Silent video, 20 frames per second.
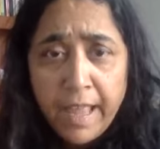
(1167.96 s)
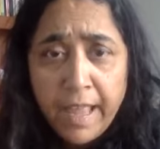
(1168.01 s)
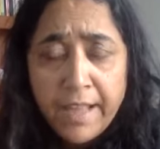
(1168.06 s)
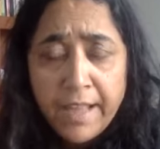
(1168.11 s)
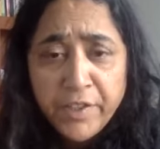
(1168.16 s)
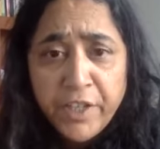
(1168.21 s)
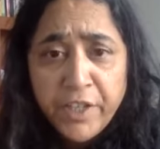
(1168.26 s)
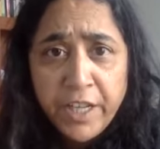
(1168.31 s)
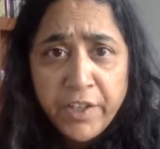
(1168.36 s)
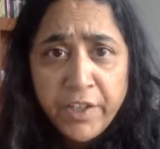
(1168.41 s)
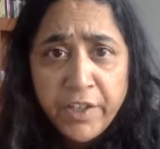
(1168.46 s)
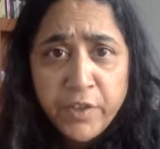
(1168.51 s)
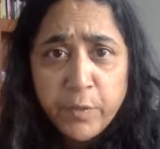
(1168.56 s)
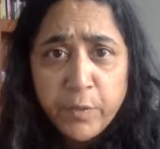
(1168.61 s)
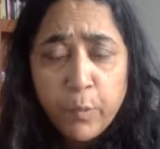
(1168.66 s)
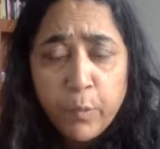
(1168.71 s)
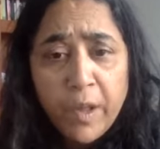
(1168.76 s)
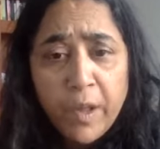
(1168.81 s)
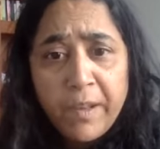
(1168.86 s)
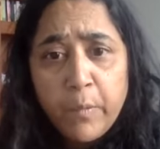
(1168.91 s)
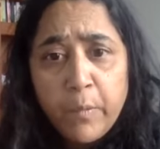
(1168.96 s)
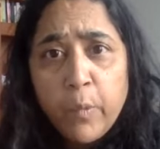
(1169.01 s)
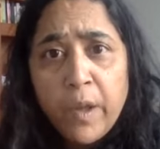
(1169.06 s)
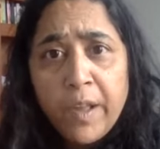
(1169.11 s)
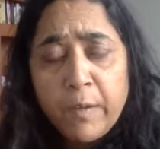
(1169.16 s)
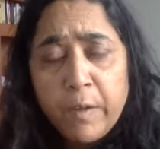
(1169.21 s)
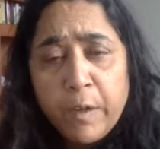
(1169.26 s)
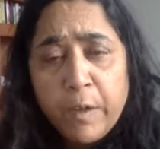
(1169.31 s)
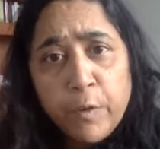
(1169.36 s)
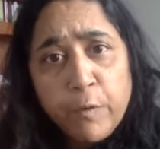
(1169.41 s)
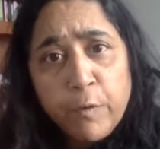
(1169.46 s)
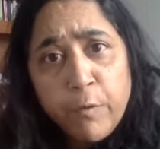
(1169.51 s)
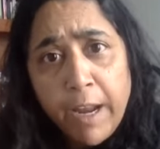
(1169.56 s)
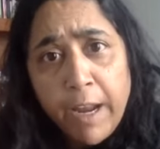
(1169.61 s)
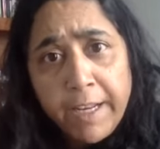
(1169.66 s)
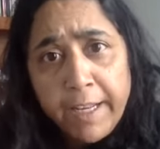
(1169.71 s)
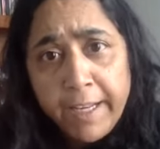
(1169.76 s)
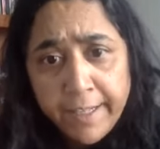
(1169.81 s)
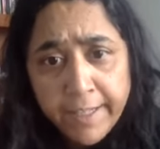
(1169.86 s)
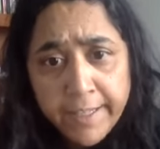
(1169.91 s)
and change what good
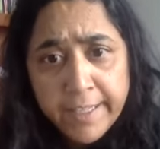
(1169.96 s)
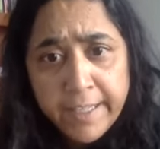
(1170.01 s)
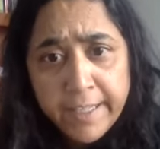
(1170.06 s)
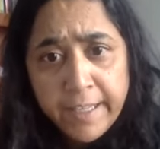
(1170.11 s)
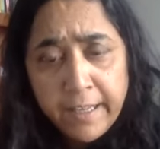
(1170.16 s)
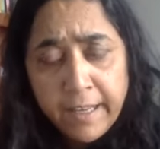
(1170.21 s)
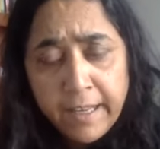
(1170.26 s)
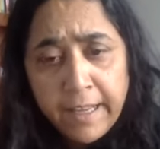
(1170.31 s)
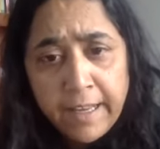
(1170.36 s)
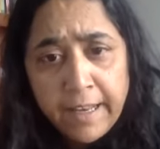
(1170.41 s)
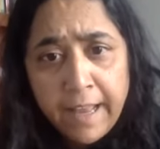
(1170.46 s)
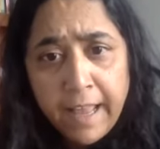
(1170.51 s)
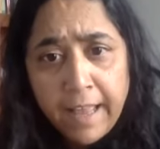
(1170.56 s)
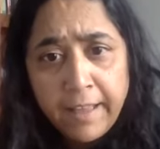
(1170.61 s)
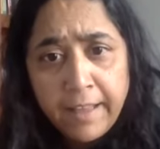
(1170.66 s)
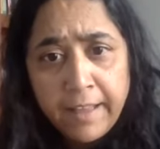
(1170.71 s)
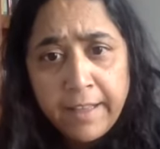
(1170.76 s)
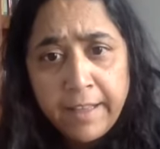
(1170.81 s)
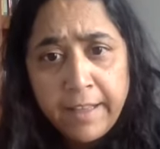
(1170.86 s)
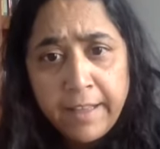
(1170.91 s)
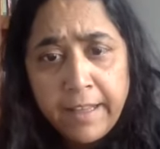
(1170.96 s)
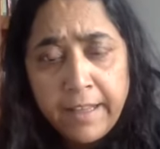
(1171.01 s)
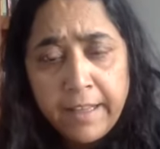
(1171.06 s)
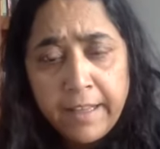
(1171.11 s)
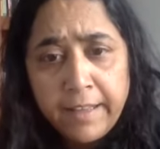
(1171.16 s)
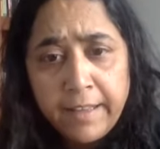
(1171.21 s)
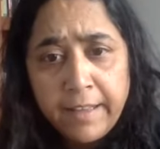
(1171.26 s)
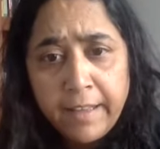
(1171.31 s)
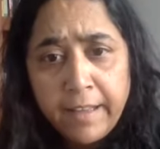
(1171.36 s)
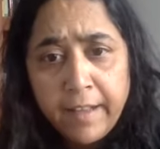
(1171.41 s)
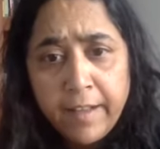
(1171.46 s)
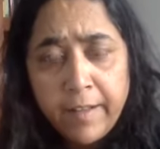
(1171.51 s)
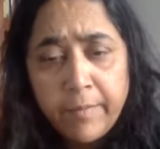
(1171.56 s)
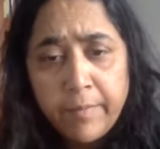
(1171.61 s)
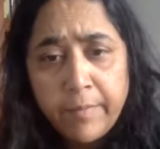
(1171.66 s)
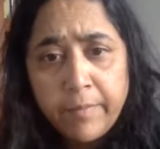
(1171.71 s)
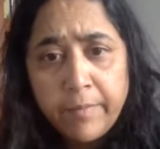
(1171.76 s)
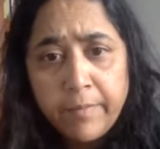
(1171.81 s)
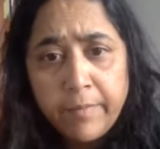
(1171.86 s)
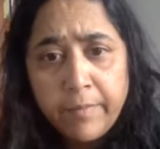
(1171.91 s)
writing is in the
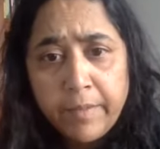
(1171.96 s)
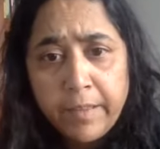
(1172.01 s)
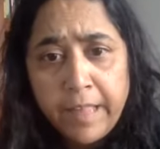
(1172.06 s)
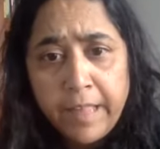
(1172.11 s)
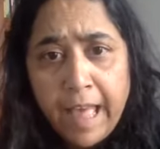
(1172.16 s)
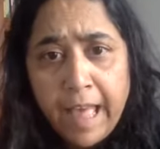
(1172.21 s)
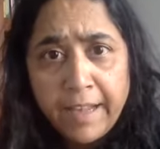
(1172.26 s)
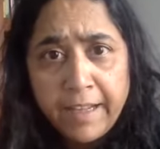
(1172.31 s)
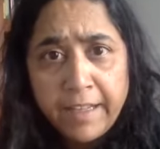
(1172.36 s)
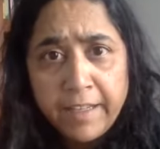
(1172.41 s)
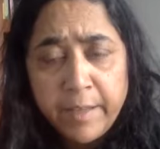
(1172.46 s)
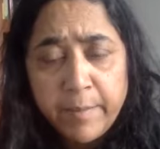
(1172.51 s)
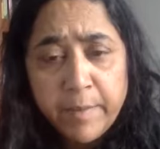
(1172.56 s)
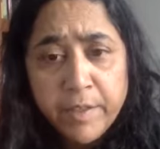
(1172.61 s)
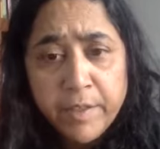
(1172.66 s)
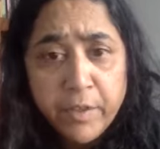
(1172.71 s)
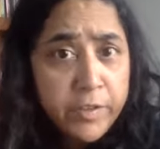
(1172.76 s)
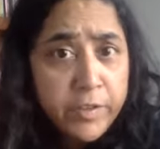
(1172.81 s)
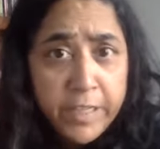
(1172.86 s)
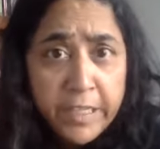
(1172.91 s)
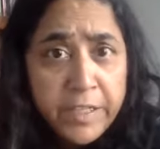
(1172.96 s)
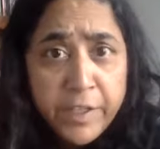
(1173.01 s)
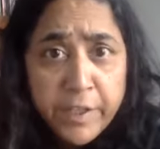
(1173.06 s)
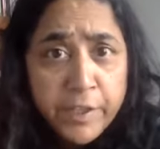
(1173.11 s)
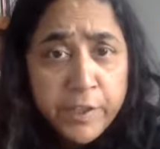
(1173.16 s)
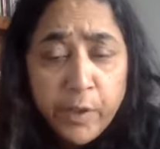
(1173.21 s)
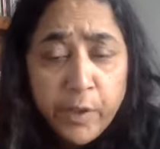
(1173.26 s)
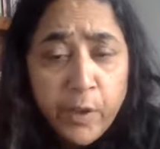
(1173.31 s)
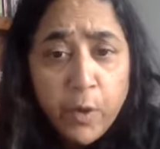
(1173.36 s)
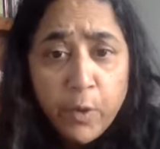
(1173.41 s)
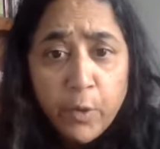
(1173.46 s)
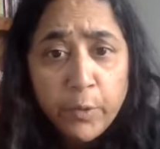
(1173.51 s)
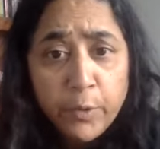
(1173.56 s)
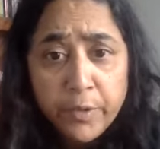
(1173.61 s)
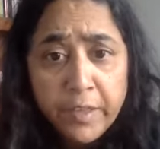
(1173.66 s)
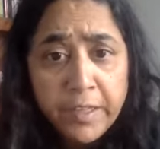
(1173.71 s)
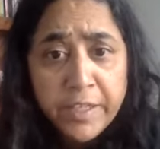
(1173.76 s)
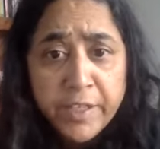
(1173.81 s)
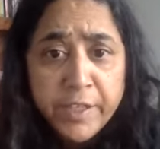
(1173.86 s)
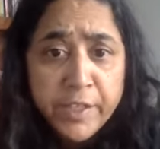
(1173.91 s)
academic circles.
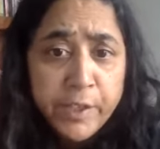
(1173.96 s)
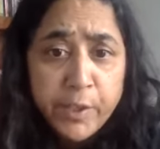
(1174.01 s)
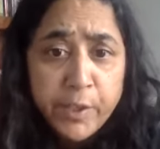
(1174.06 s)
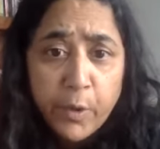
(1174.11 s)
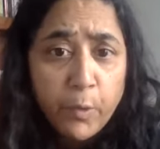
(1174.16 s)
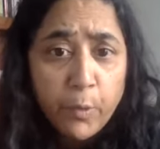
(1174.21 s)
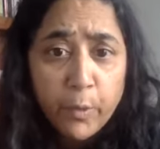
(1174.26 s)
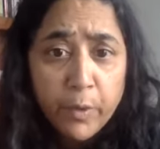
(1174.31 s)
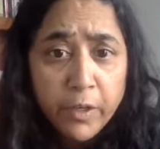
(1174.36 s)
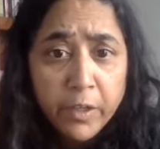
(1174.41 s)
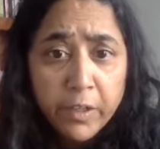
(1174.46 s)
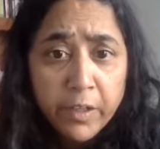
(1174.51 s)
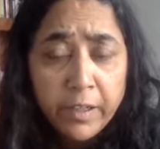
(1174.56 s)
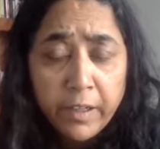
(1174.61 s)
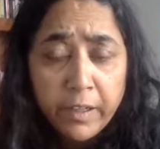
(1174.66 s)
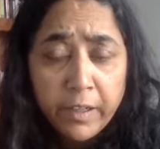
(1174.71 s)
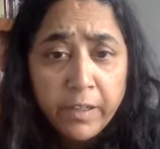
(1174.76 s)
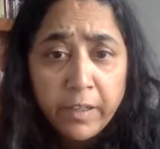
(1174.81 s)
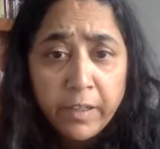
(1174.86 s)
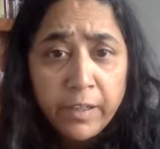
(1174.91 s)
It's slow work, you